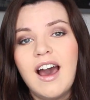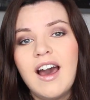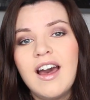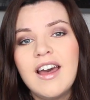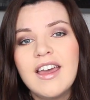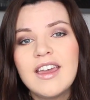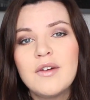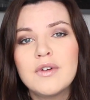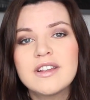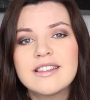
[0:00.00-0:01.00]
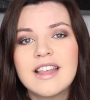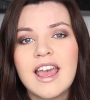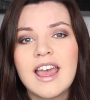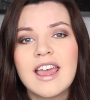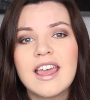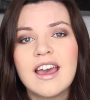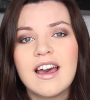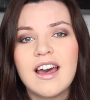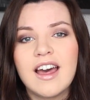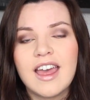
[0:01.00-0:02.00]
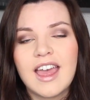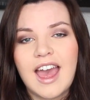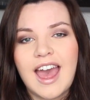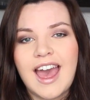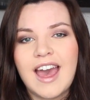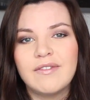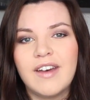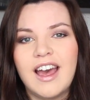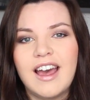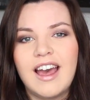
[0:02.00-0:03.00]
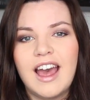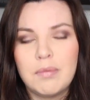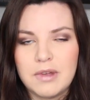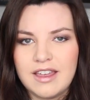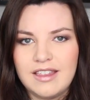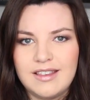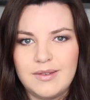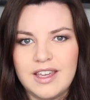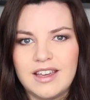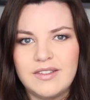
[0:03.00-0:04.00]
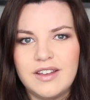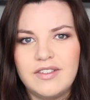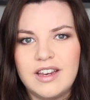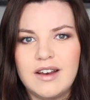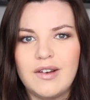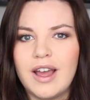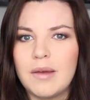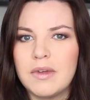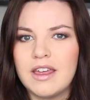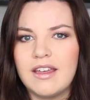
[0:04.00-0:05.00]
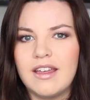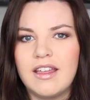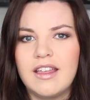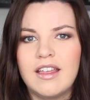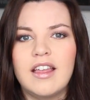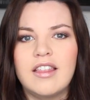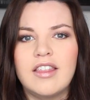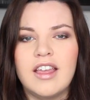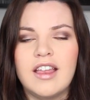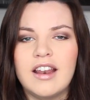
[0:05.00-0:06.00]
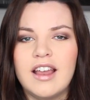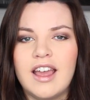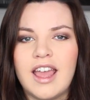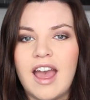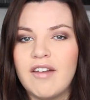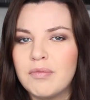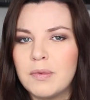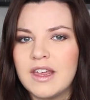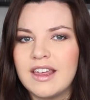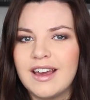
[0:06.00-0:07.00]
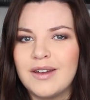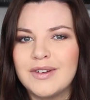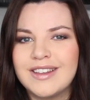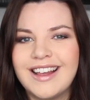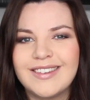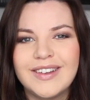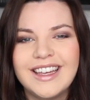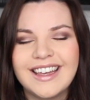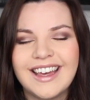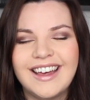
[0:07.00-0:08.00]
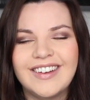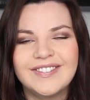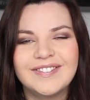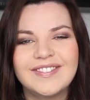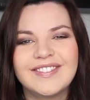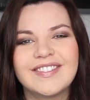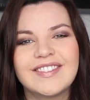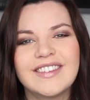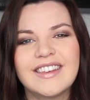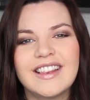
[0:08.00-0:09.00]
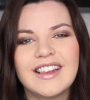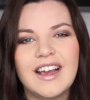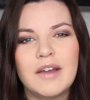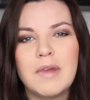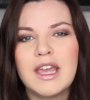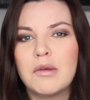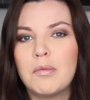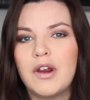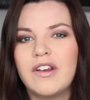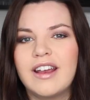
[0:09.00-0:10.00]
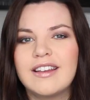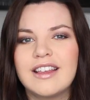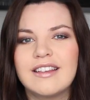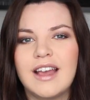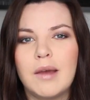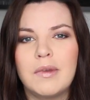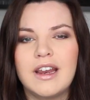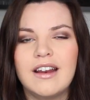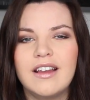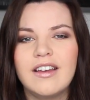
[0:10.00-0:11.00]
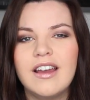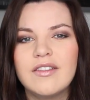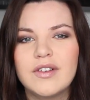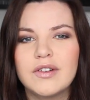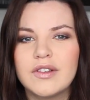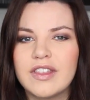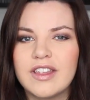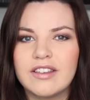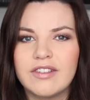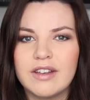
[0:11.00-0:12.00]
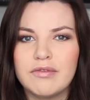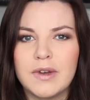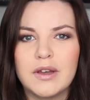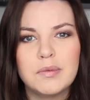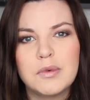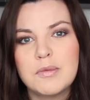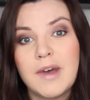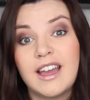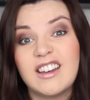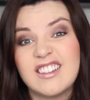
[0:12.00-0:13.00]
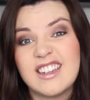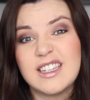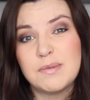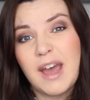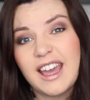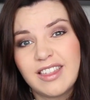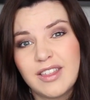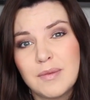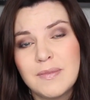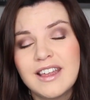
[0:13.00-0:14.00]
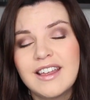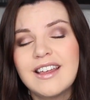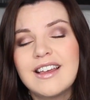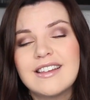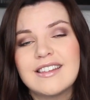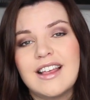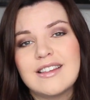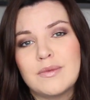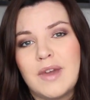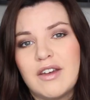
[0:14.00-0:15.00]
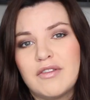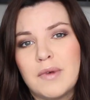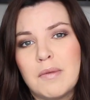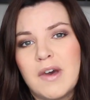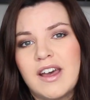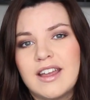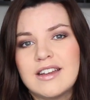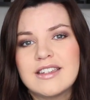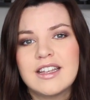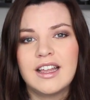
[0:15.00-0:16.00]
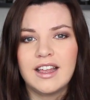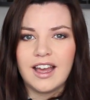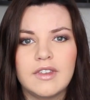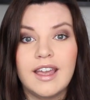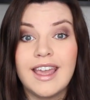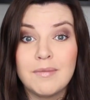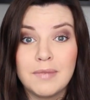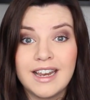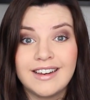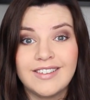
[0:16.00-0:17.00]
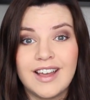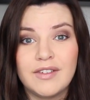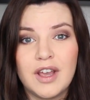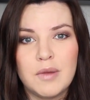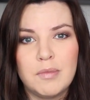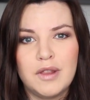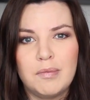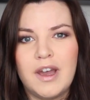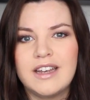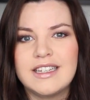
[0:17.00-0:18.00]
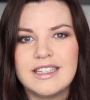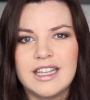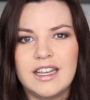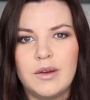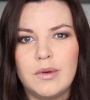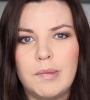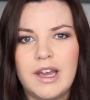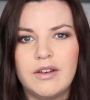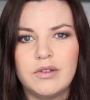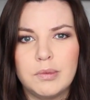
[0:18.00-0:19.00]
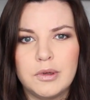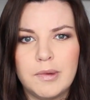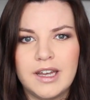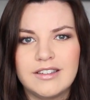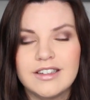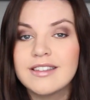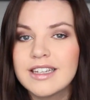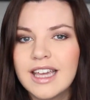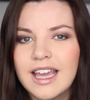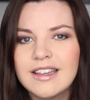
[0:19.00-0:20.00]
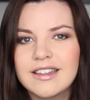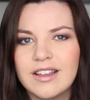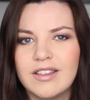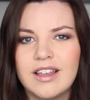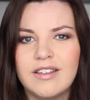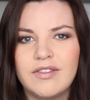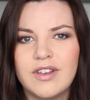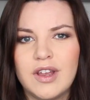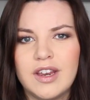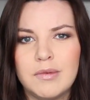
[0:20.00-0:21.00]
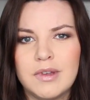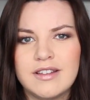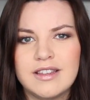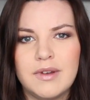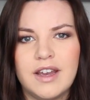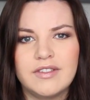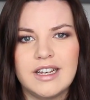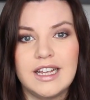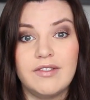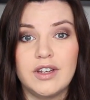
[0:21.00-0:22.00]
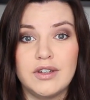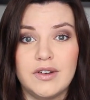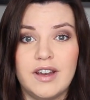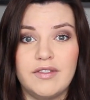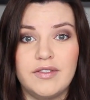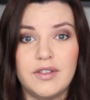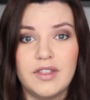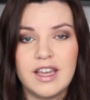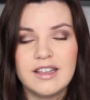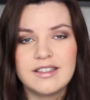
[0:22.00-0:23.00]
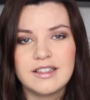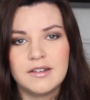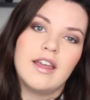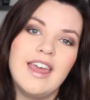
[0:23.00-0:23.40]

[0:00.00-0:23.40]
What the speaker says: I would say I am happier this week. I'm definitely a lot happier than I was last week. I'm making progress, things are happening. I kind of got all the things ready for my hospital bag, I just need to pack them. So that's a weight off my mind. I am planning on having a home birth, but I did think I would pack hospital bags just in case, so that if, you know, in an emergency we have to leave, I do have a few things.